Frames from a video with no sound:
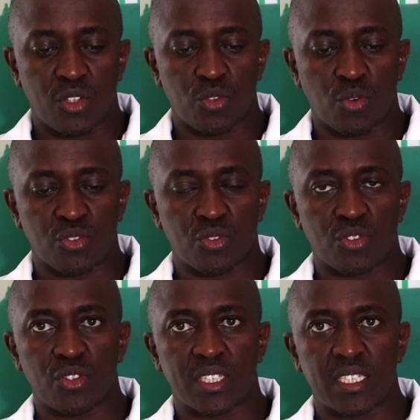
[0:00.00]
you also
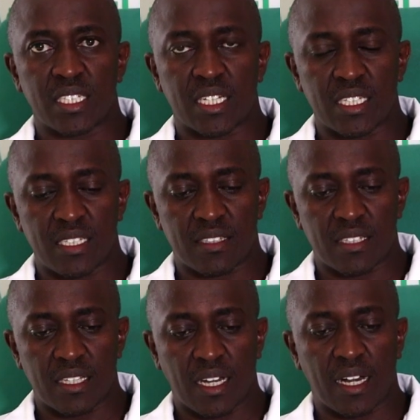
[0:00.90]
don't
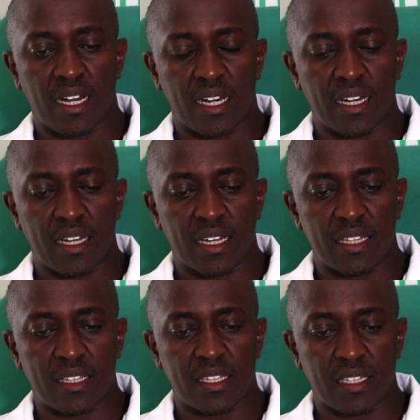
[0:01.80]
increase
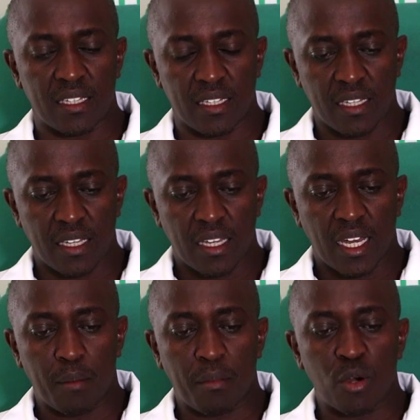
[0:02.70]
the
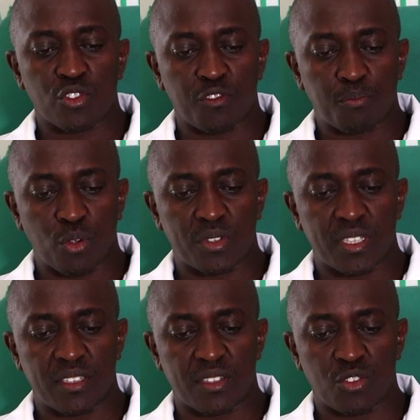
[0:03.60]
amount of
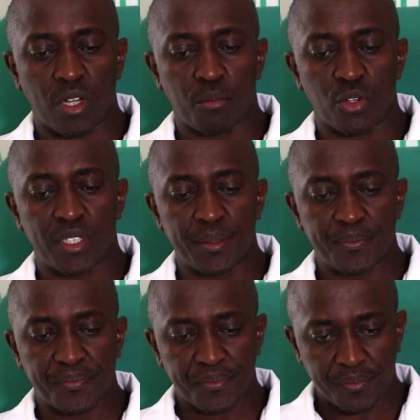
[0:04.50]
proteins in your body.
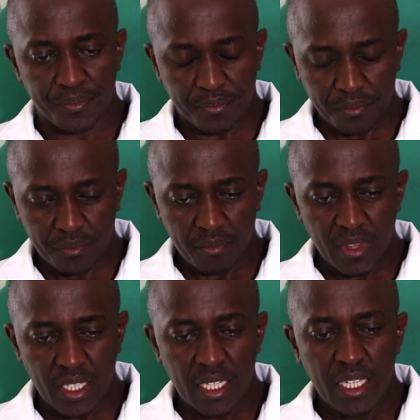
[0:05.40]

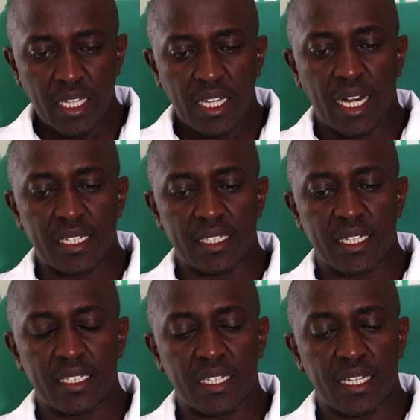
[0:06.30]
And
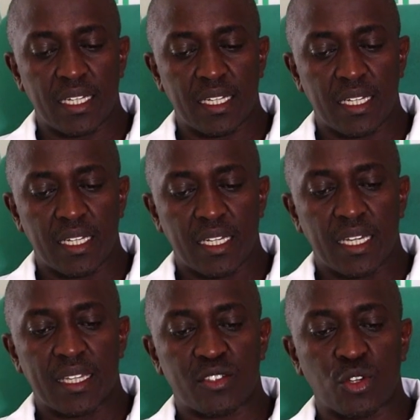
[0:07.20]
then
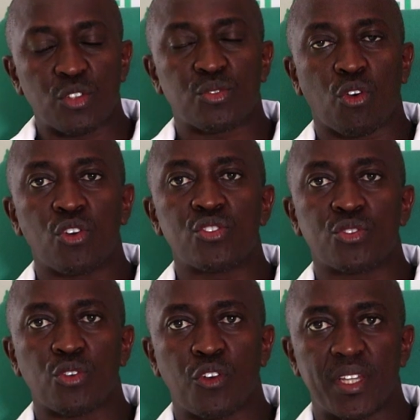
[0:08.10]
there's also
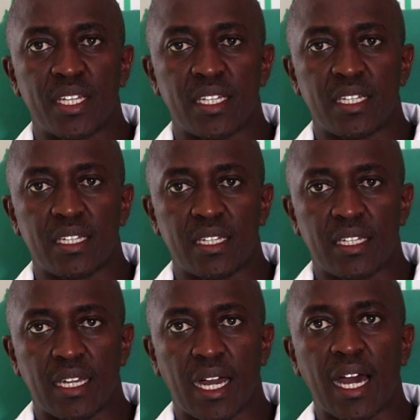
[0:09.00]
control of
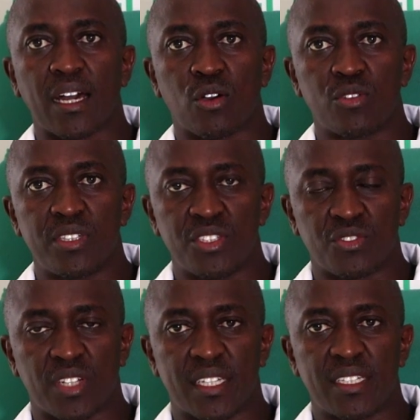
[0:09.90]
the other
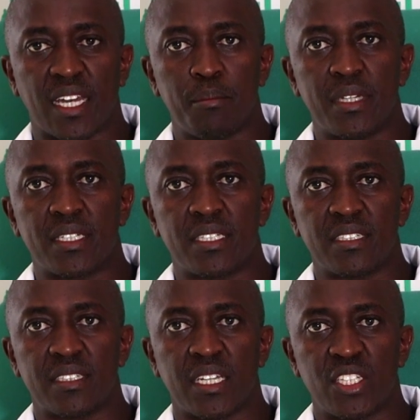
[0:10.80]
conditions like
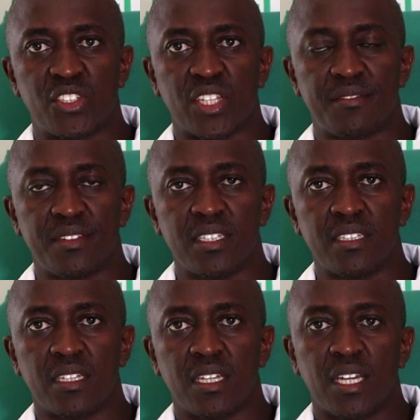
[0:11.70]
diabetes, HIV,
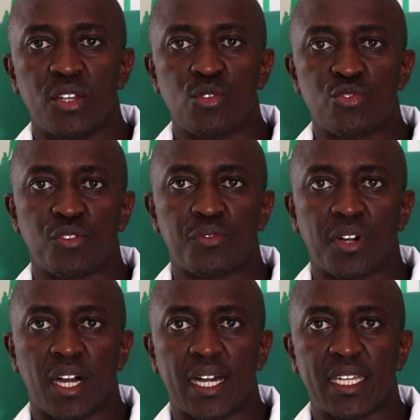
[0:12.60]
use of
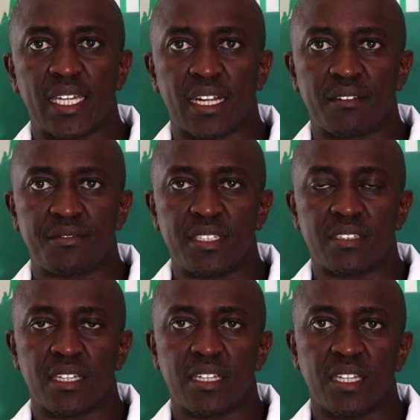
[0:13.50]

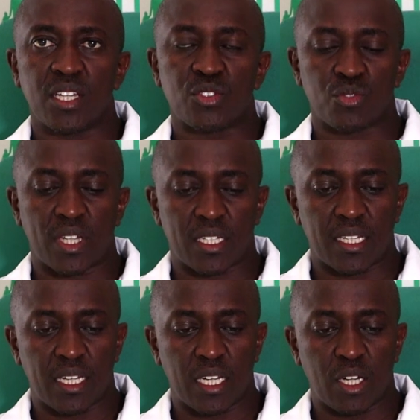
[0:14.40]
ARVs, so that
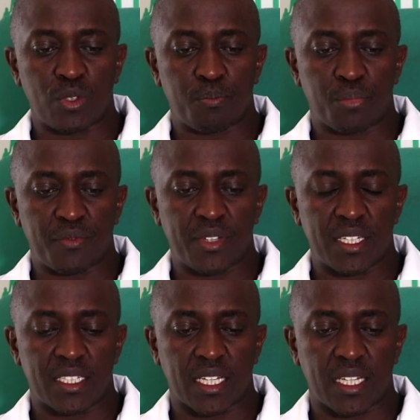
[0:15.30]
we
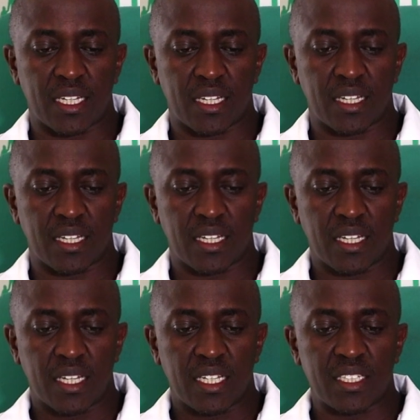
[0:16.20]
prevent
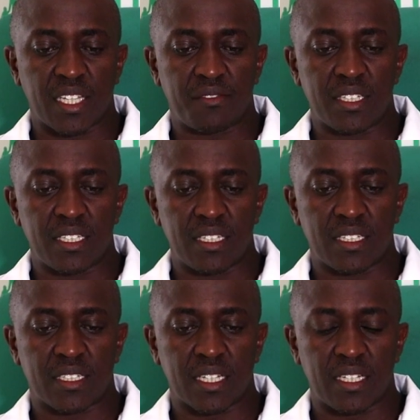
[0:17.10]

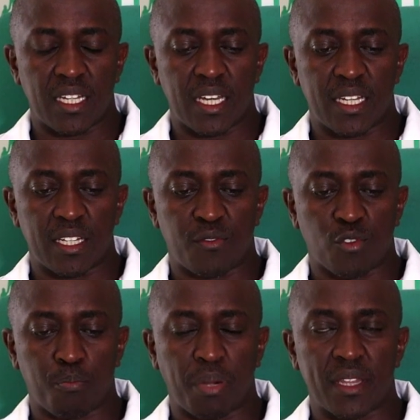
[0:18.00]
HIV-related
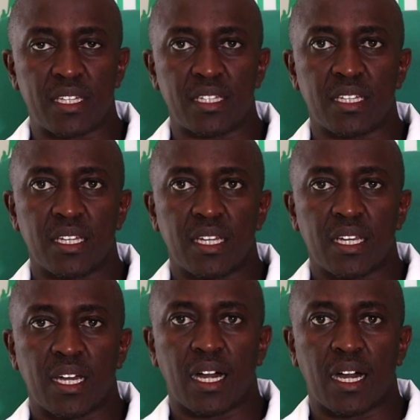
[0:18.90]
nephropathy.
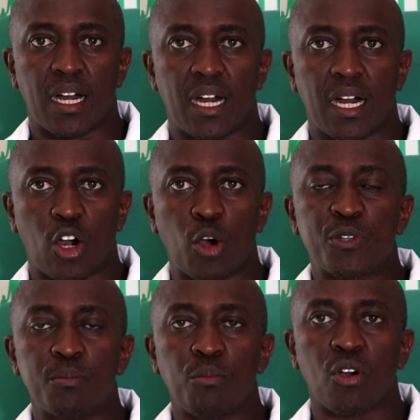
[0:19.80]

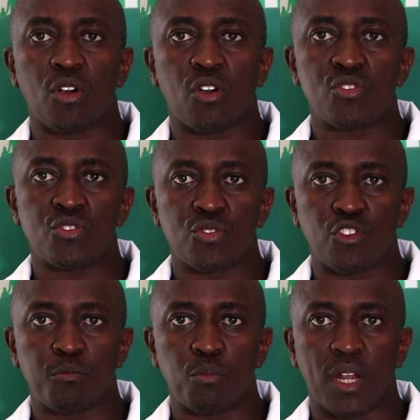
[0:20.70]
Optimal
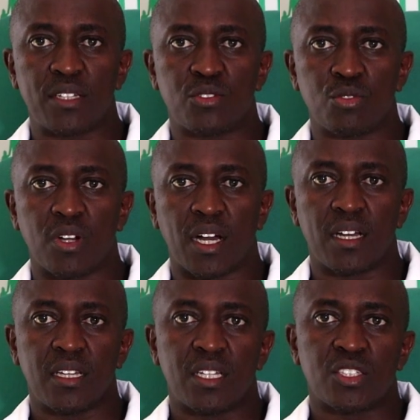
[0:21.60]
control of blood sugar,
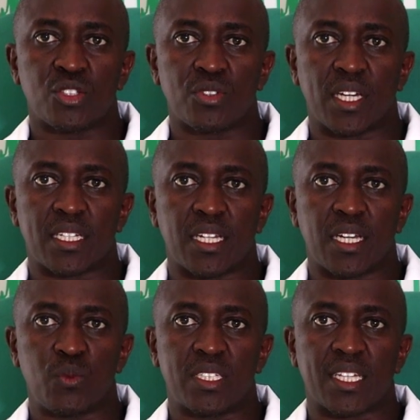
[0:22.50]
so that
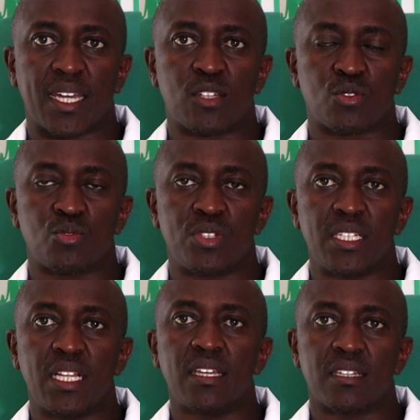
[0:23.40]
we try to
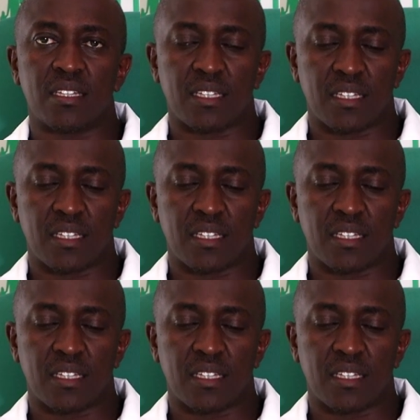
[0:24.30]
delay